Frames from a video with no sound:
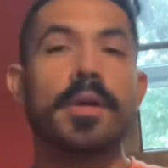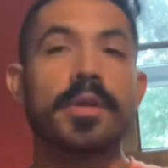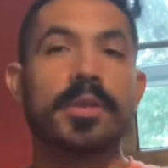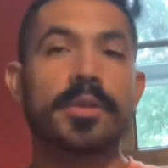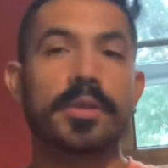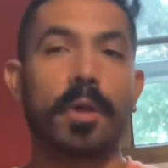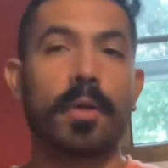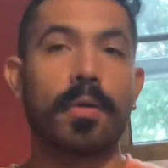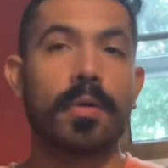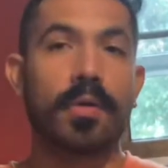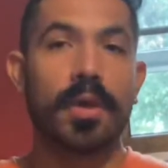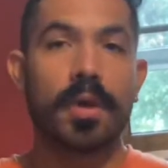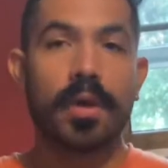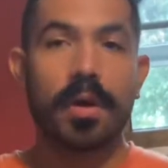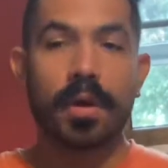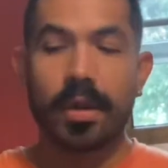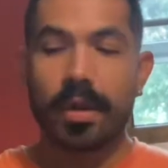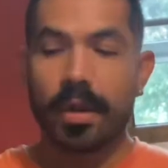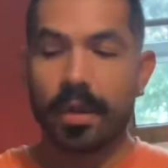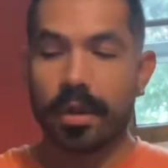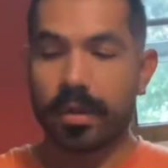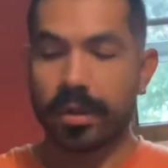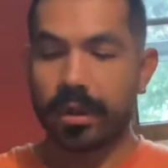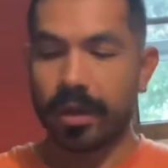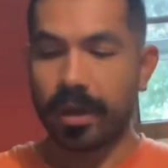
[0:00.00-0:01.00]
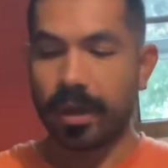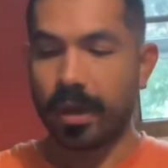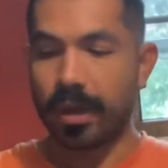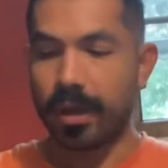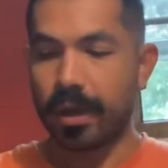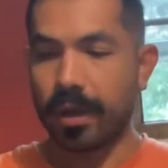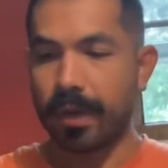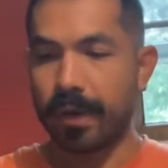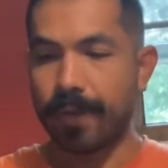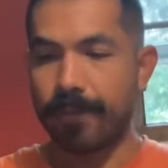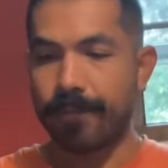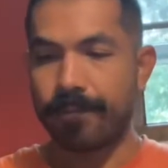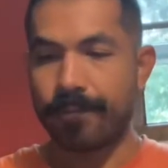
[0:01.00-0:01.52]
So
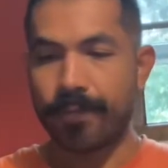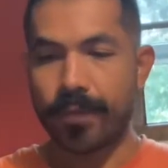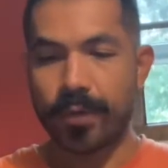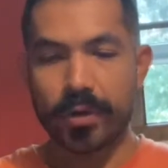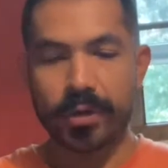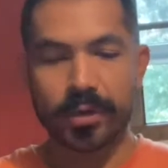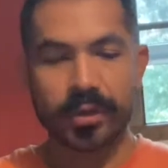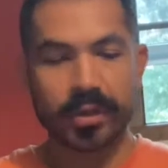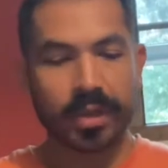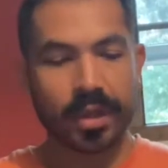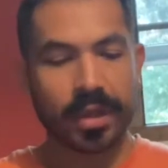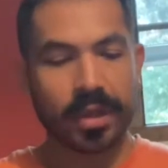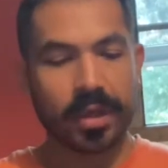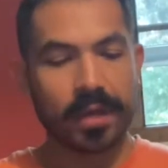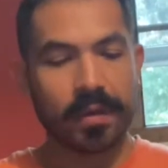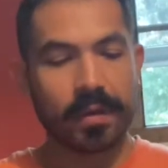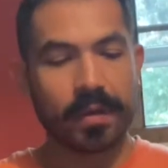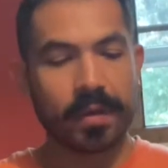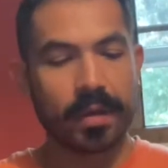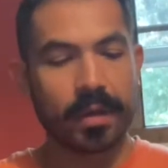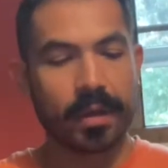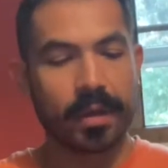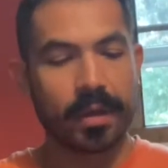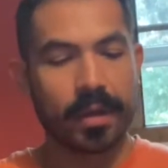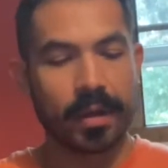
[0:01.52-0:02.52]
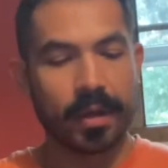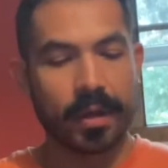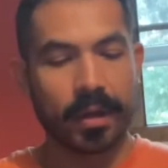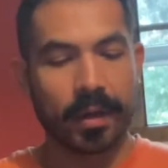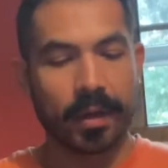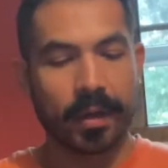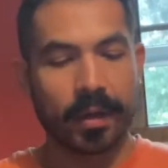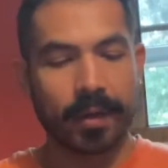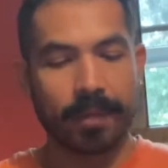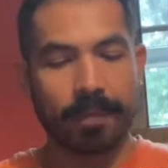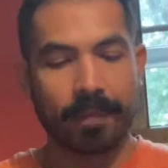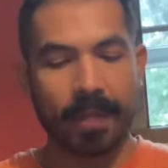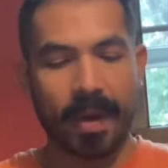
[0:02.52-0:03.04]
the first thing,
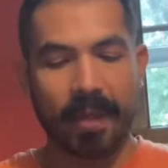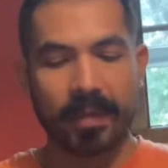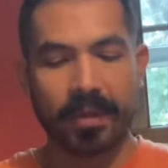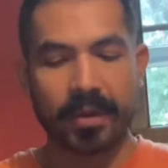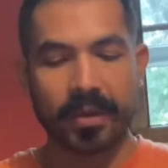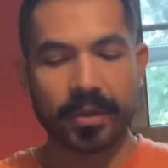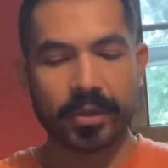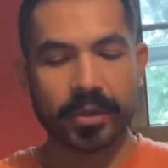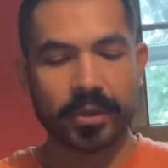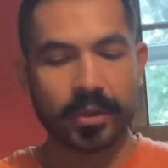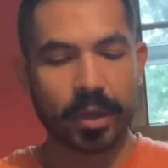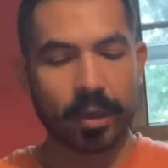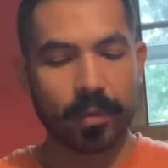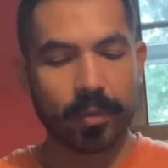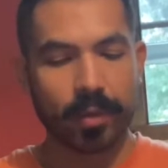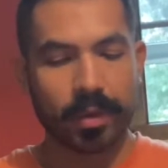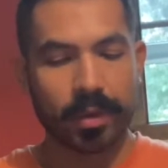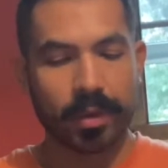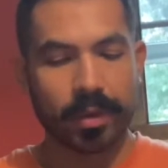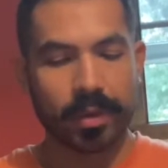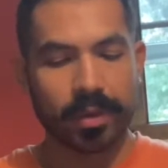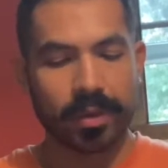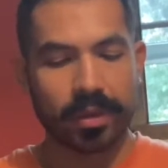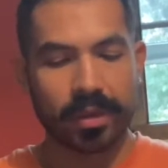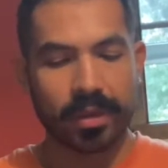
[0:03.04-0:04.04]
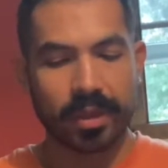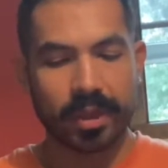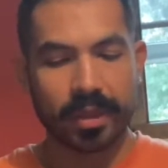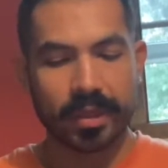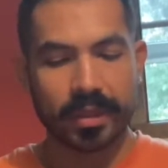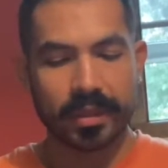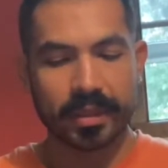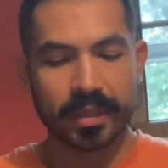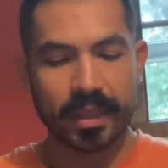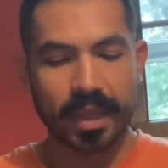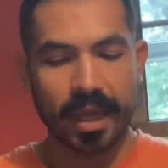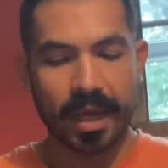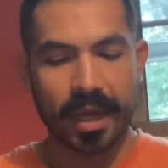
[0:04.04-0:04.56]
I'm going to start with the
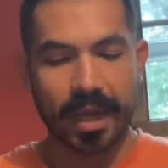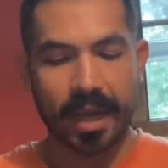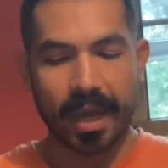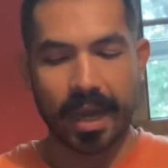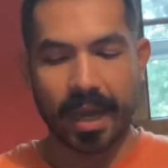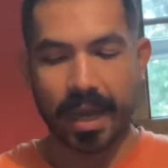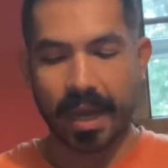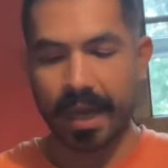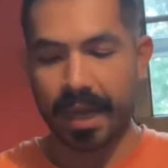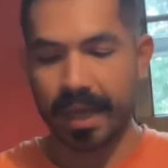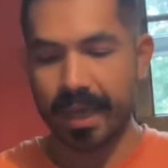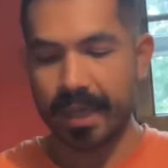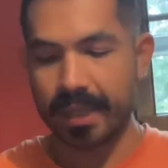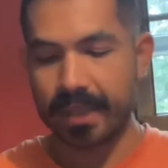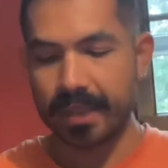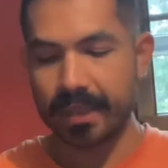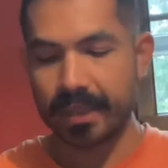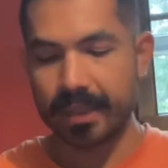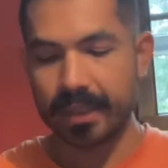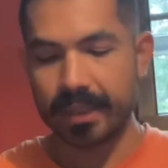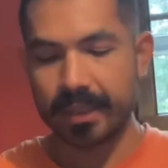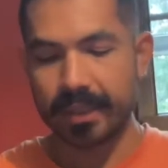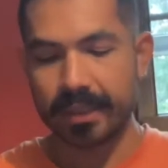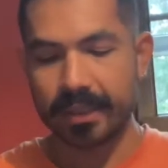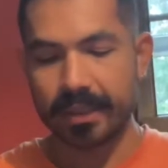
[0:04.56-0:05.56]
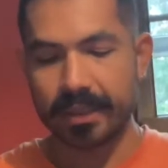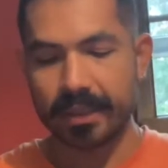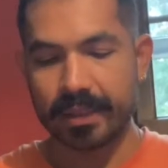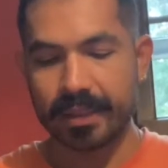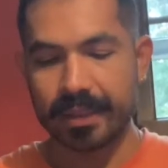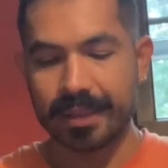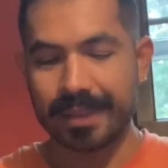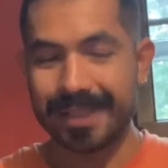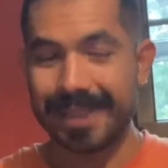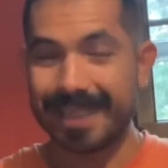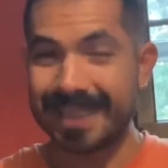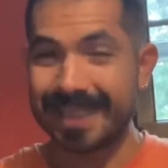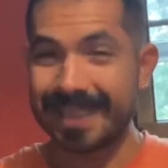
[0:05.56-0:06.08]
things that I
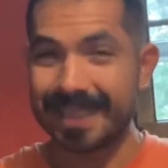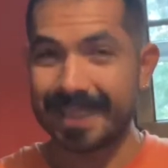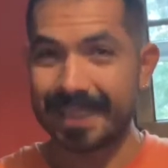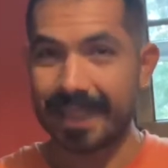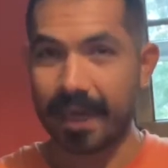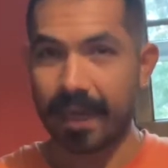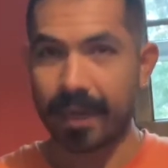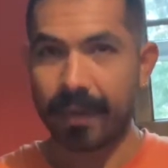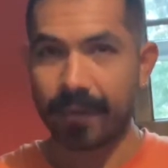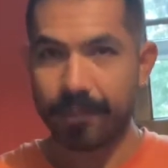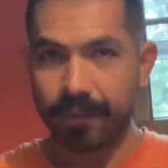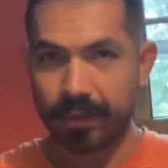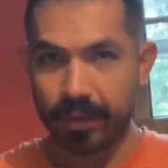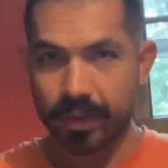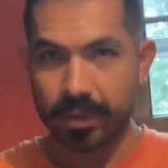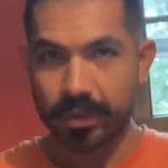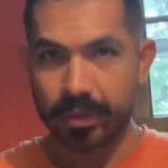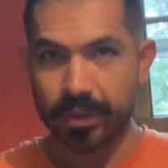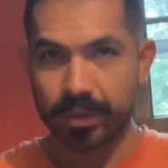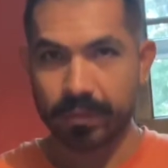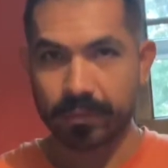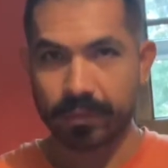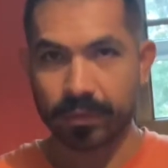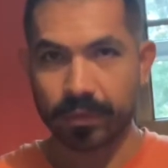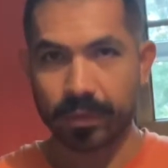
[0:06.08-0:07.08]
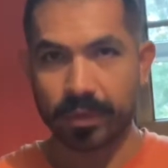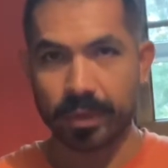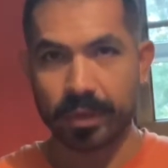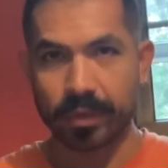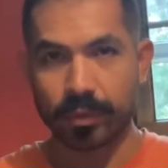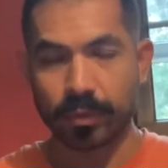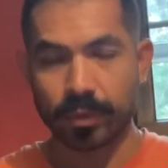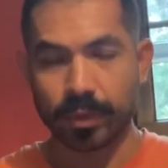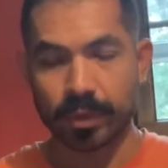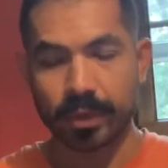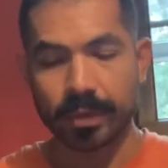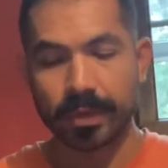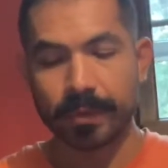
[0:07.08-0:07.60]
didn't like first for
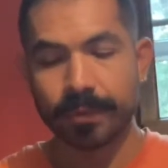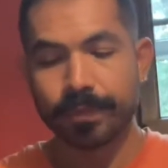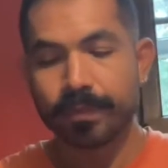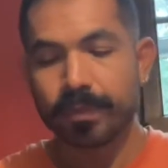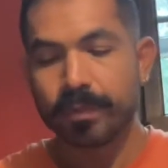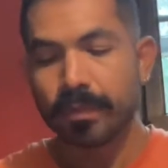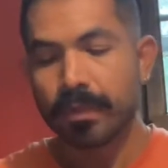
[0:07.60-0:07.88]
these ones.